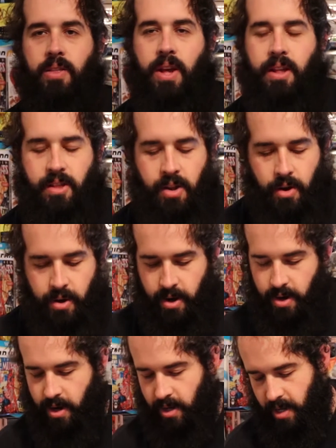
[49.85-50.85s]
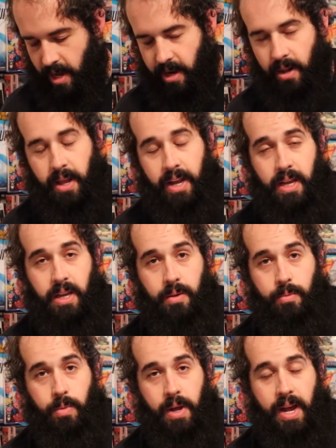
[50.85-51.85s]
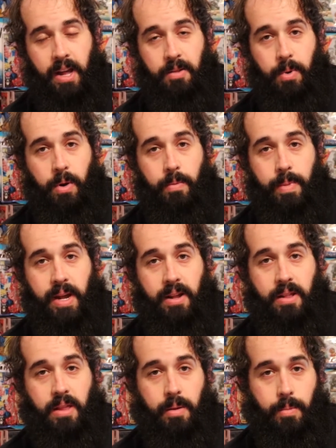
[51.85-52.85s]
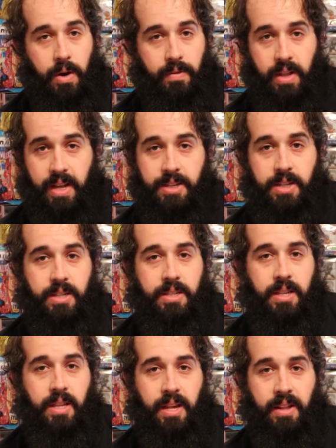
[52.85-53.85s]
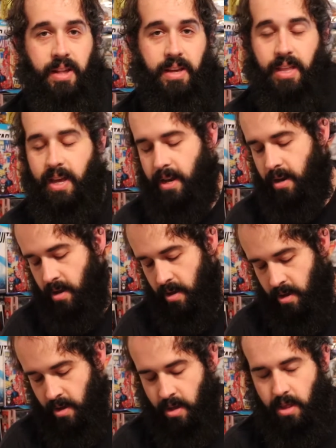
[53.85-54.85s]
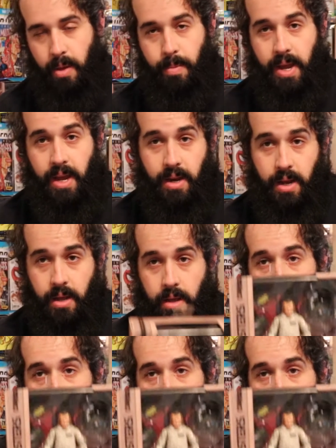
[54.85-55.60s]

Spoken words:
they started kind of like Hasbro makes the Marvel Legends and things like that. They made